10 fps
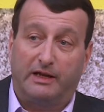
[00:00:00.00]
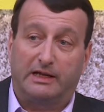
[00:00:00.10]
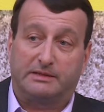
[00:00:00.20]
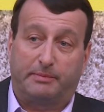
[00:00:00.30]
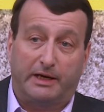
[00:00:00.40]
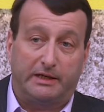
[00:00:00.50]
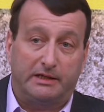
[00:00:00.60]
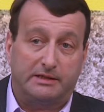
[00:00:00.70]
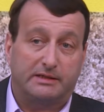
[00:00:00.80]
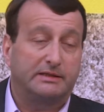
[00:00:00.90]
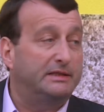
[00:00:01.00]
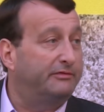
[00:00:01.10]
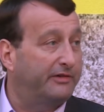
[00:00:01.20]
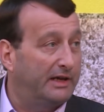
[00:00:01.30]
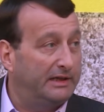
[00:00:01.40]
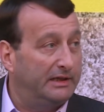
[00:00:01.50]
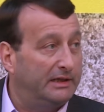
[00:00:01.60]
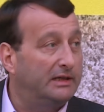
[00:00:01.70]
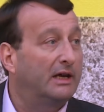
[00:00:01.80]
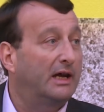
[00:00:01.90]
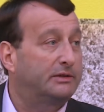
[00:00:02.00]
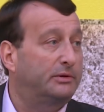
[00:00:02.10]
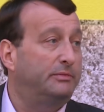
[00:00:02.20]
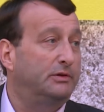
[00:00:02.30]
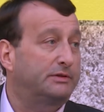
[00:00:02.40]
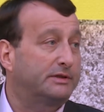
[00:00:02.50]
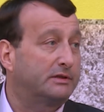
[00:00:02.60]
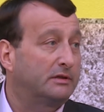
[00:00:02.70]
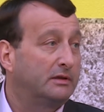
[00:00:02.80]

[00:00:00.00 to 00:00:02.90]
experience-defining attributes